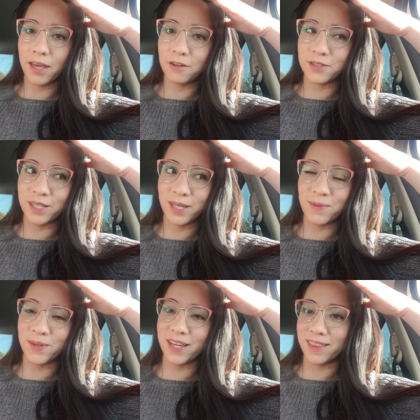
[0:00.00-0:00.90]
usually
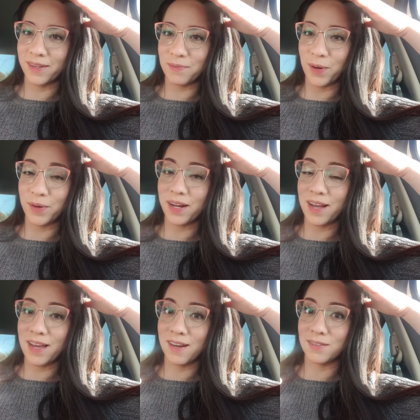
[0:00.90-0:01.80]
will get the
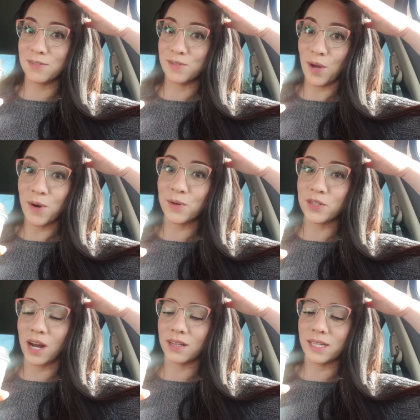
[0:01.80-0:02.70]
mocha and it's so
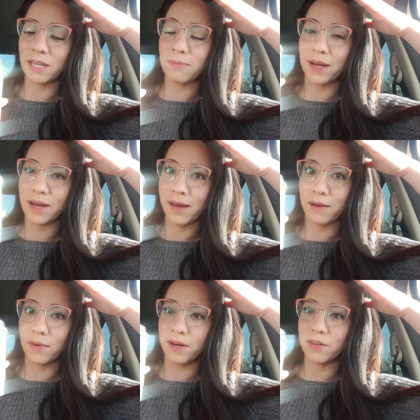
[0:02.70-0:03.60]
chocolatey, but
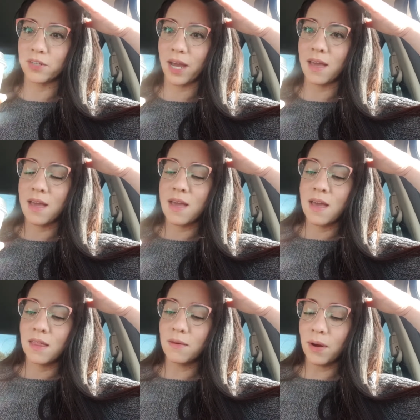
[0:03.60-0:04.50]
I wanted to try
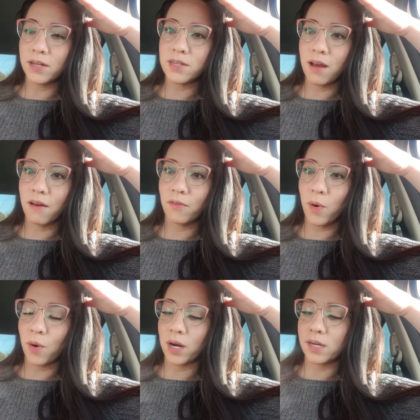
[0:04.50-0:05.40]
the matcha, of
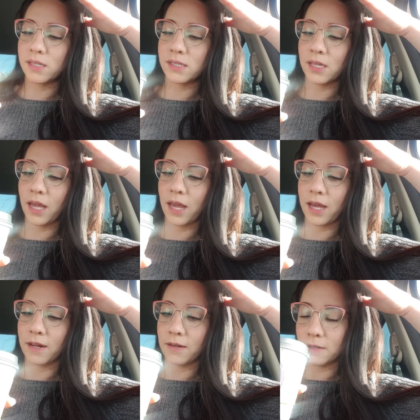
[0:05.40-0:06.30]
course.
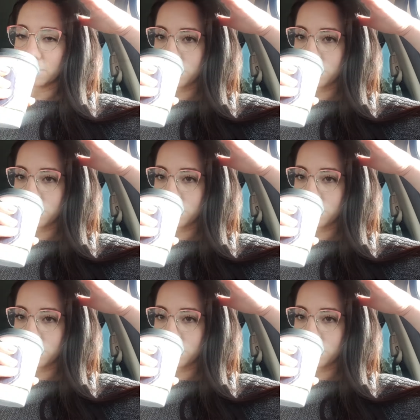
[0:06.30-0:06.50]
And